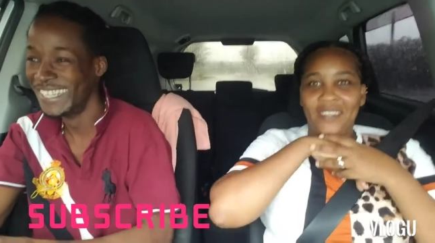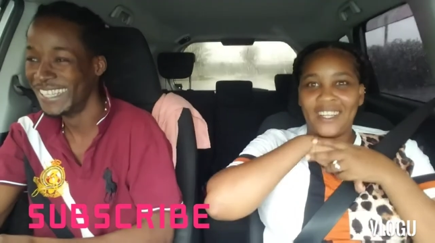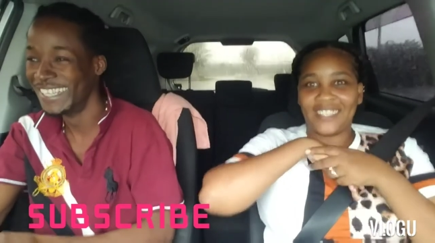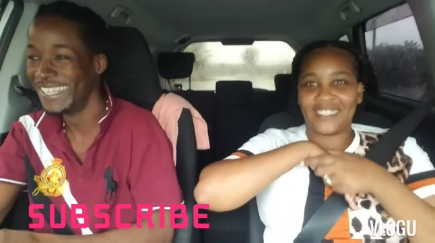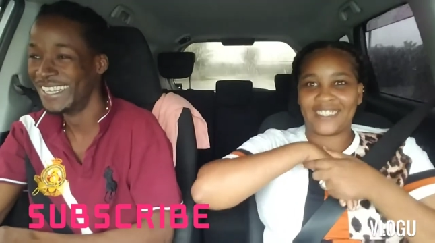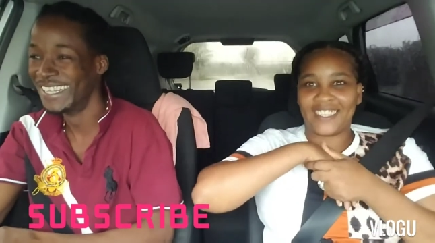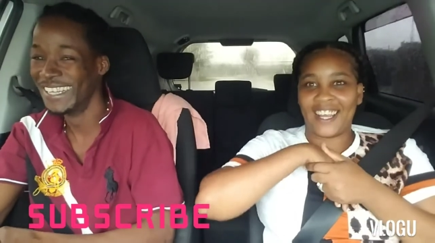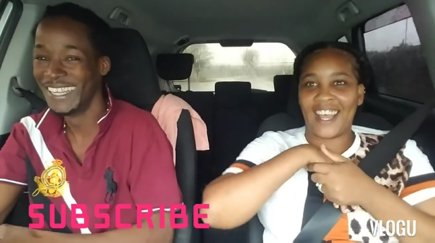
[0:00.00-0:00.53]
Speaker 1: Ah,
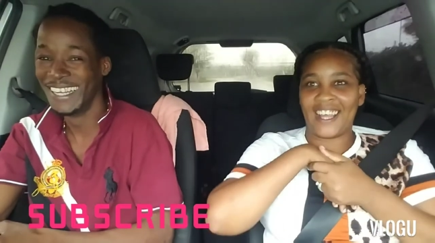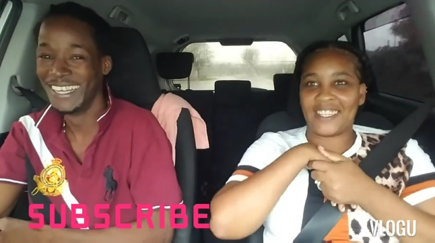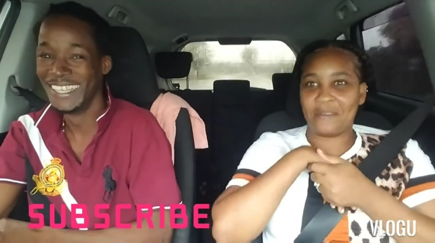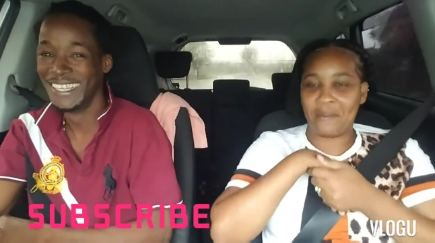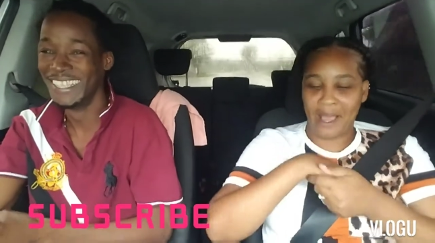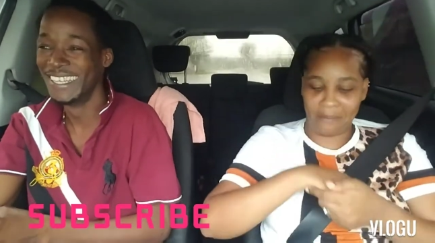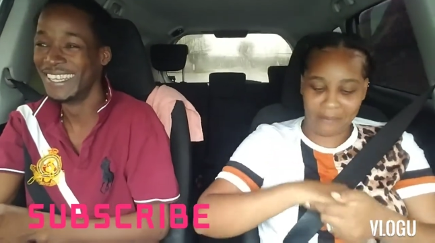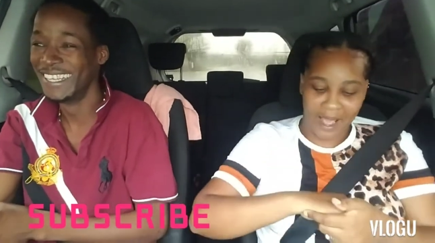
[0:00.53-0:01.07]

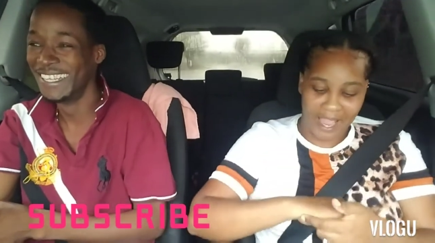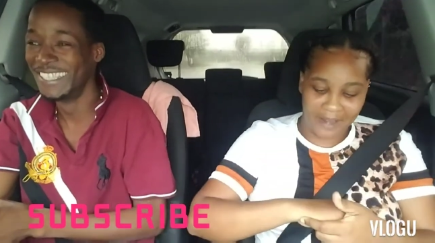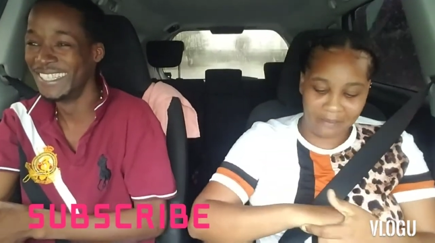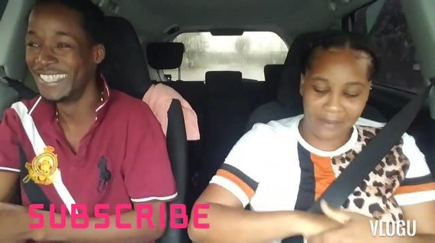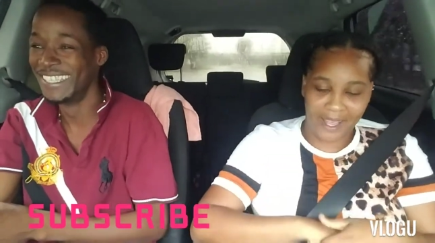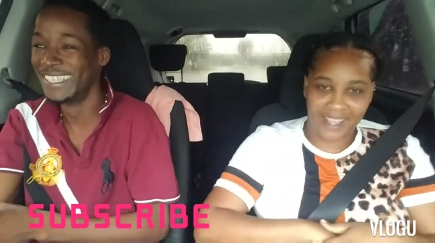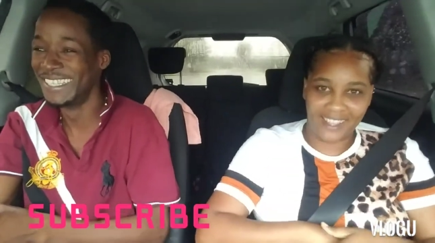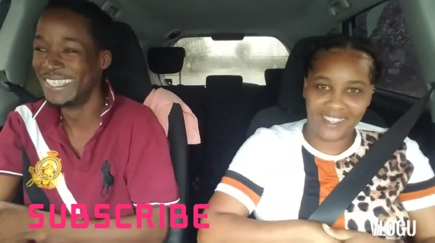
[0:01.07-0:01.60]
glad man bite
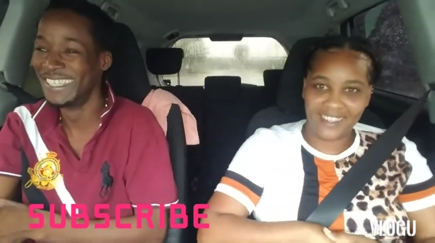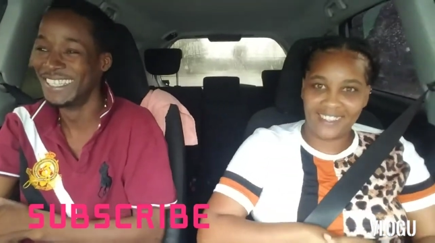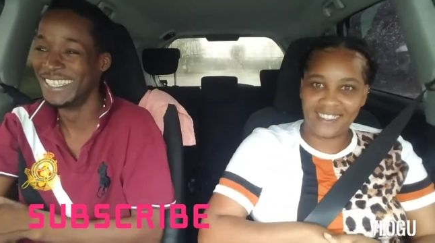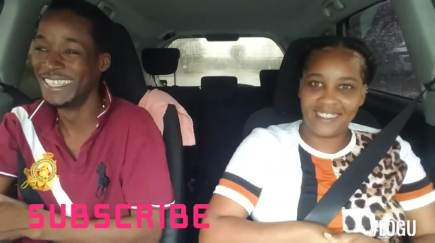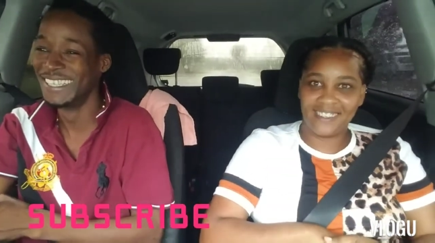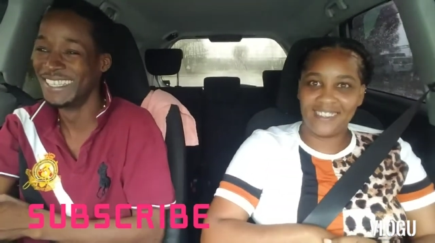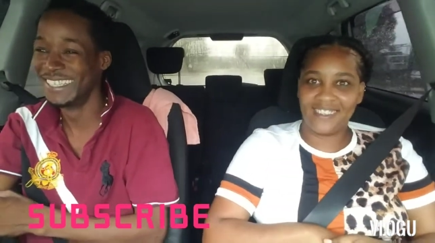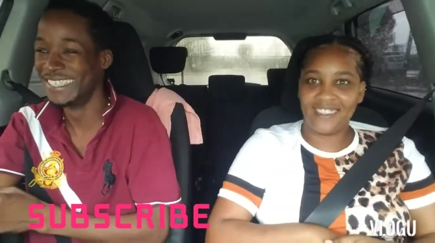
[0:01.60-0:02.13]
me.
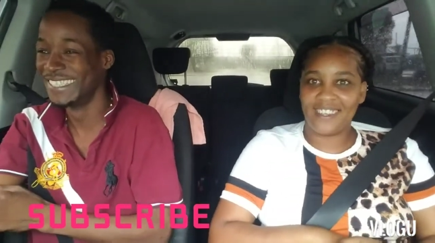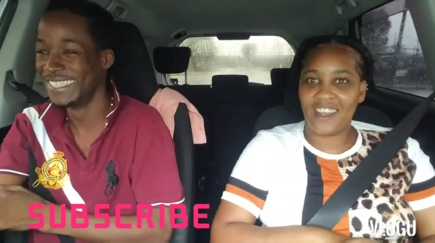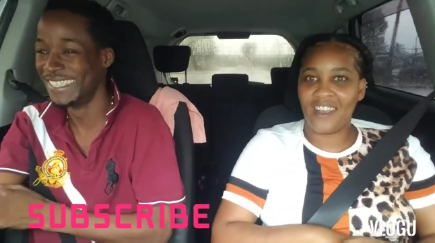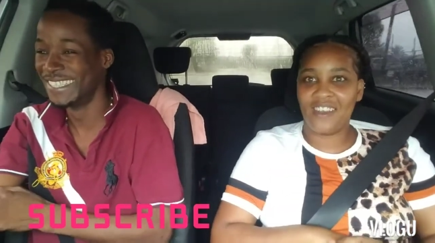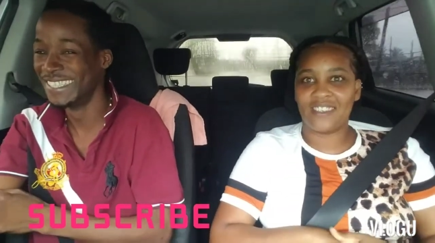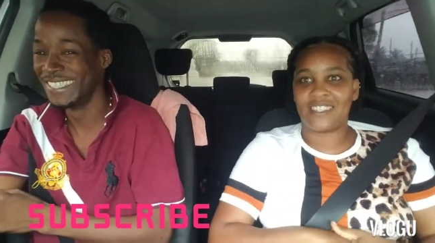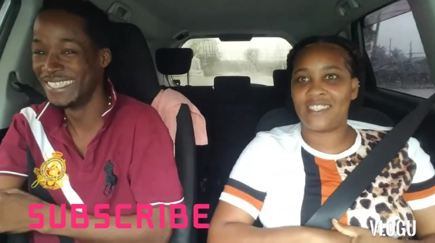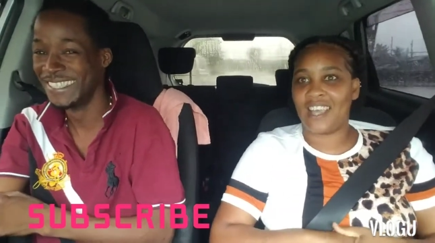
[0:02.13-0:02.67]

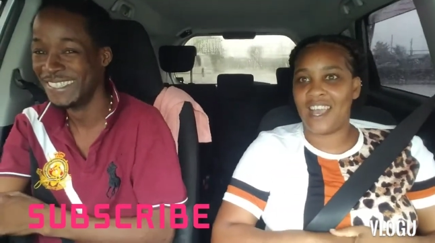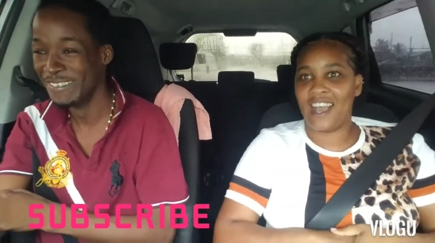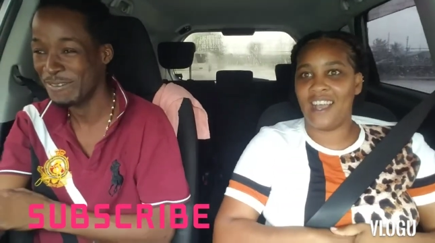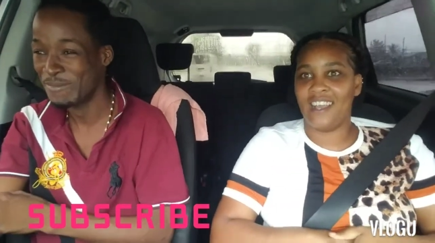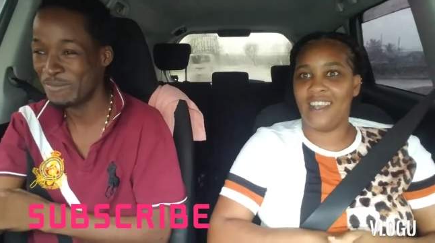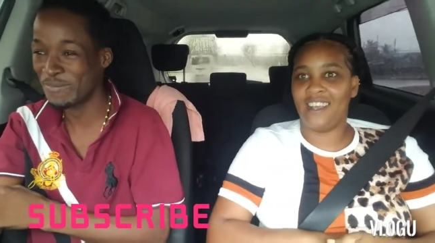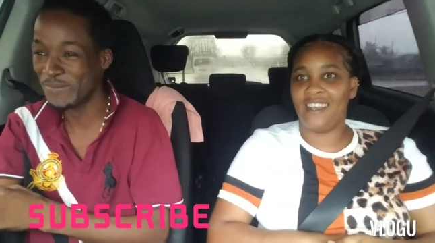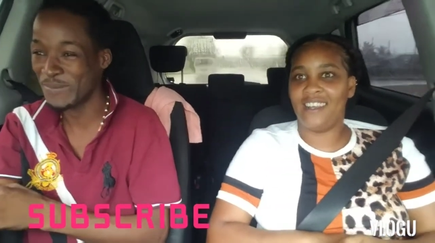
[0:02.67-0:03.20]
No, sir.